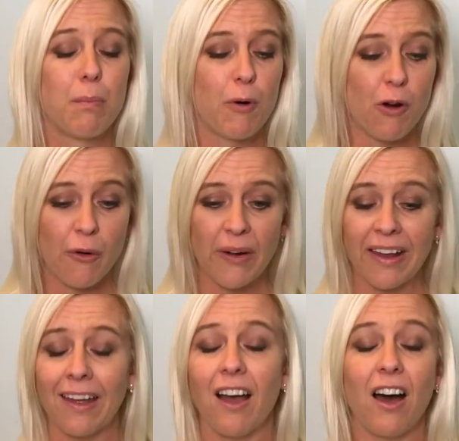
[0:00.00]

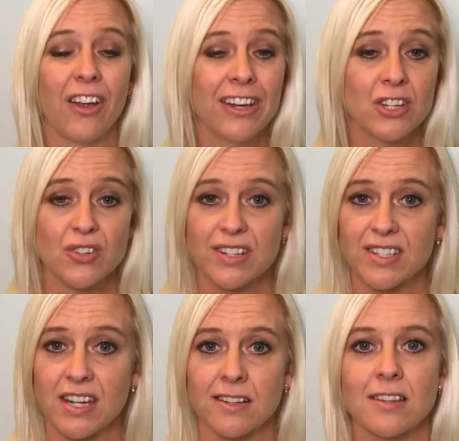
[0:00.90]
boring,
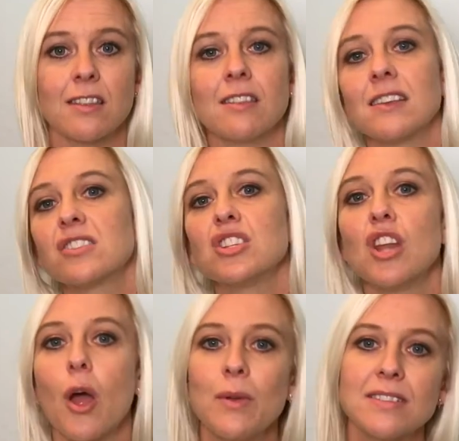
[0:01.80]
uninteresting, so that there's
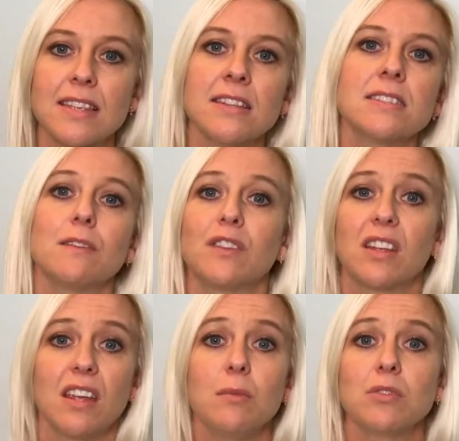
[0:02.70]
no incentive to
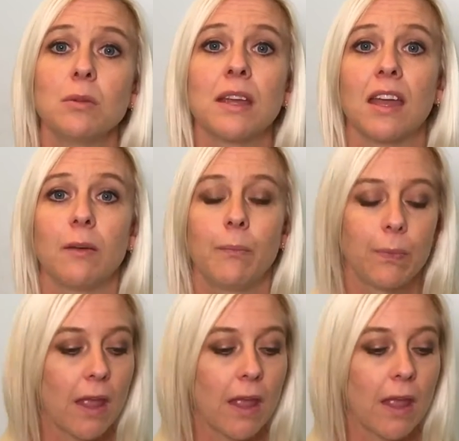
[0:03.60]
keep doing it.